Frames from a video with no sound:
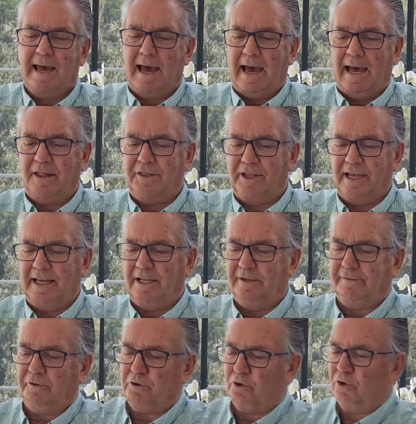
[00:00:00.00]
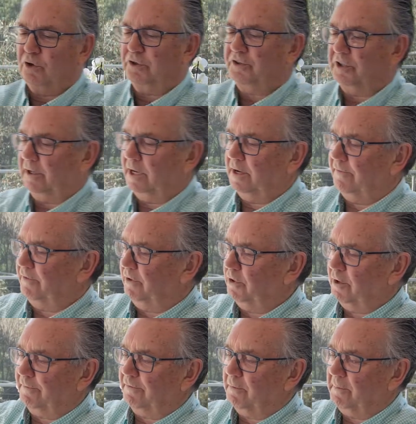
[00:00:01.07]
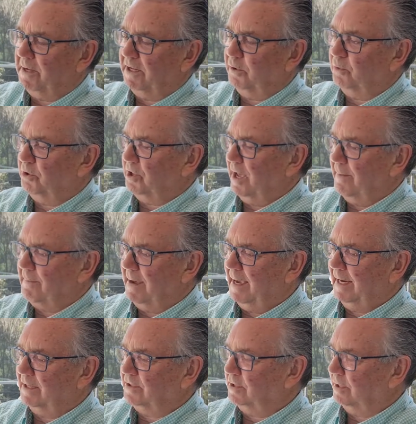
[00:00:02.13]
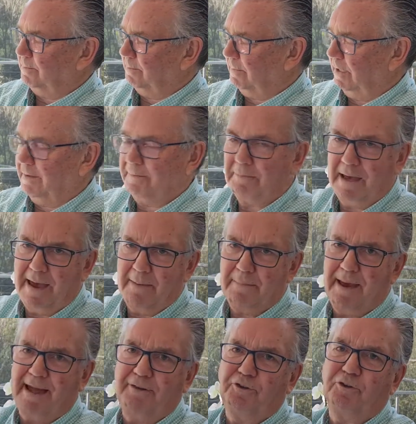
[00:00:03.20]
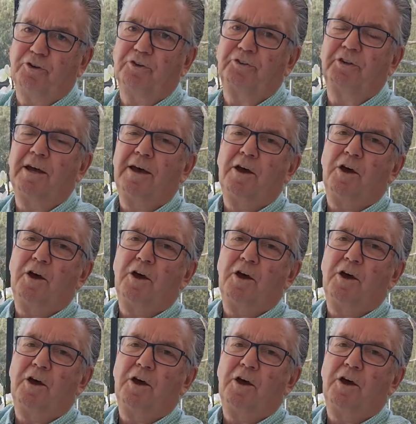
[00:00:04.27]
And then, of course, and if you're not familiar with our manuals,